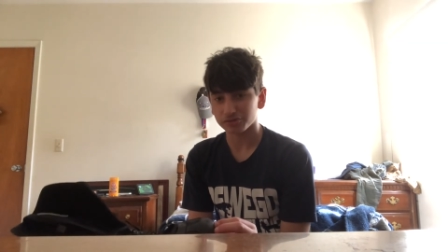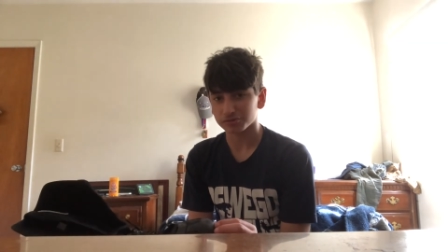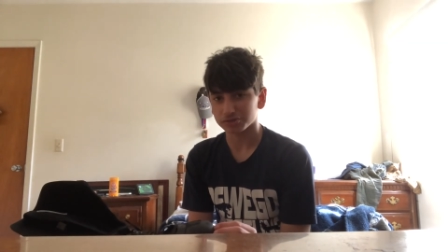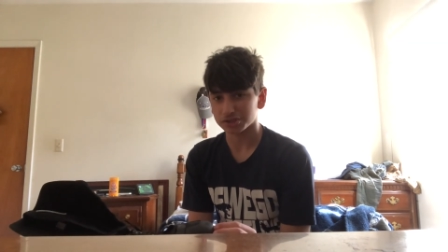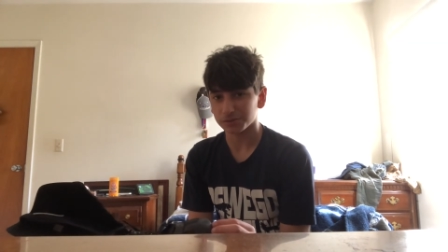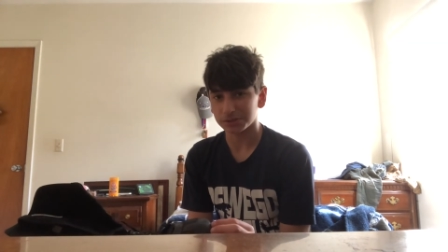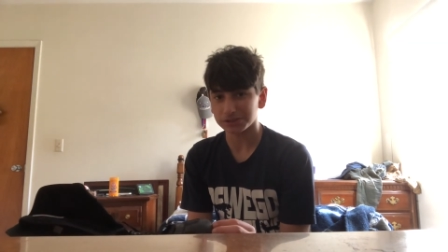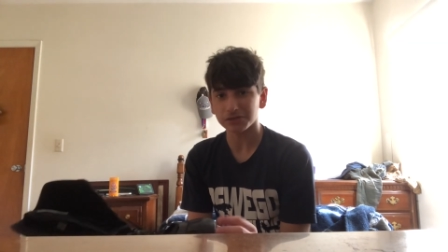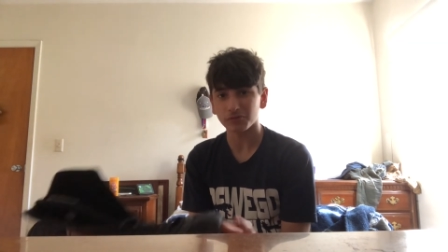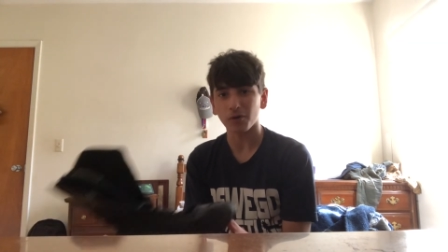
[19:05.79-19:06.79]
shoe in
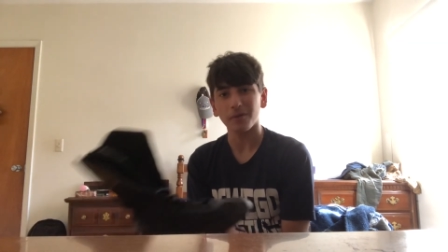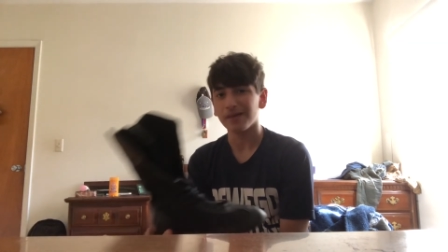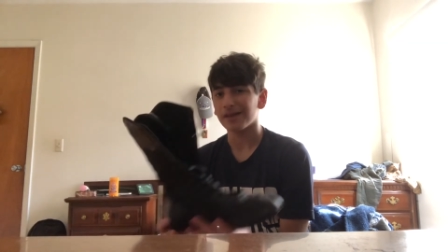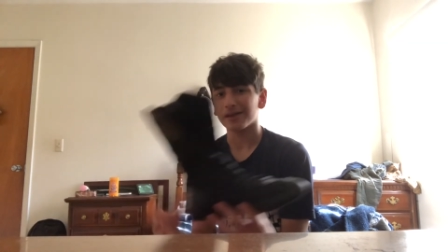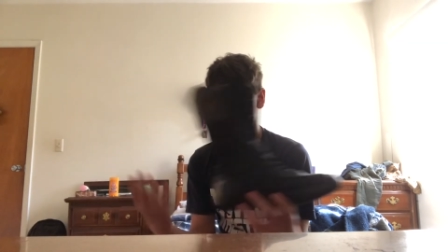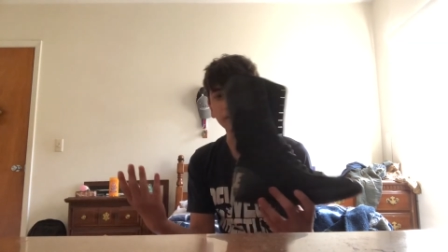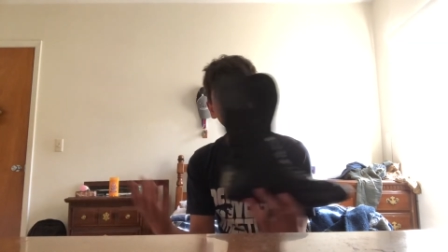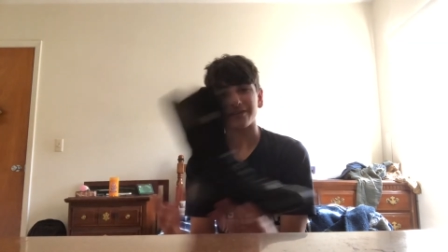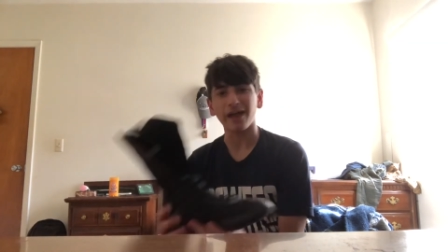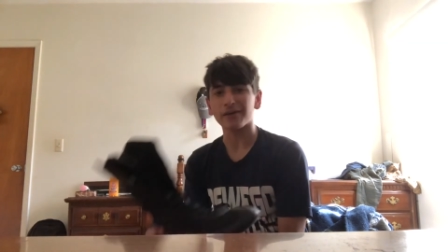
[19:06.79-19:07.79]
general, go to
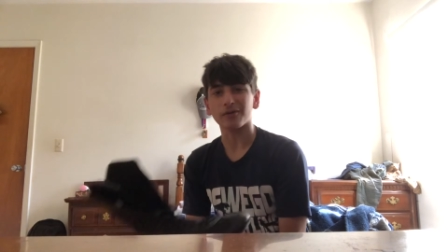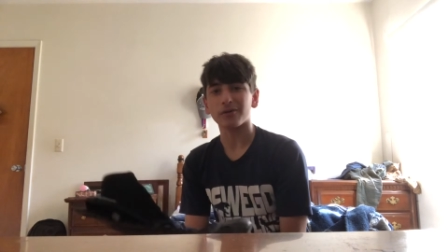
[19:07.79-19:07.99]
Tidal.